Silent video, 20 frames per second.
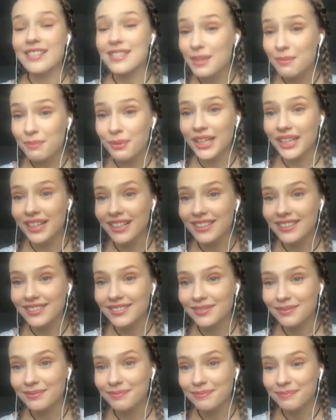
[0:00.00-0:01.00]
Sabrina
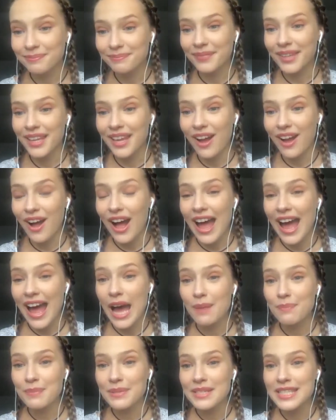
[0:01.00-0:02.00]

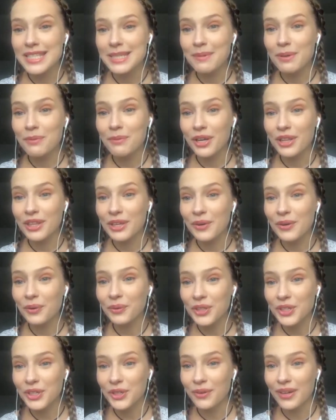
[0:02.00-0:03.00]
happens to be one of the only
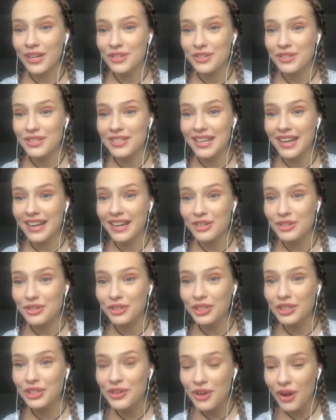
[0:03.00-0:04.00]
Croatians that I
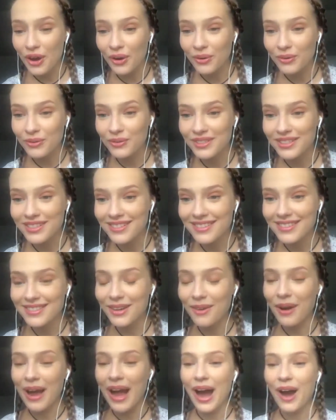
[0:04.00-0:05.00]
actually know so,
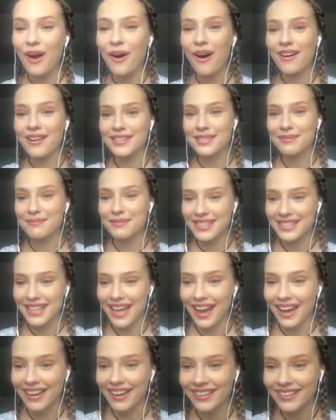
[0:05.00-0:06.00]
how awesome is
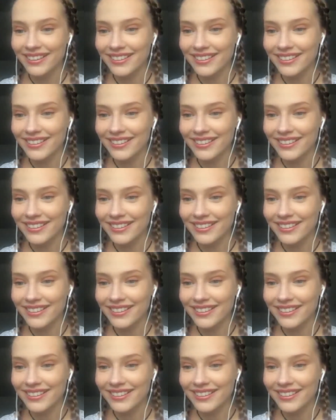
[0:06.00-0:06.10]
that?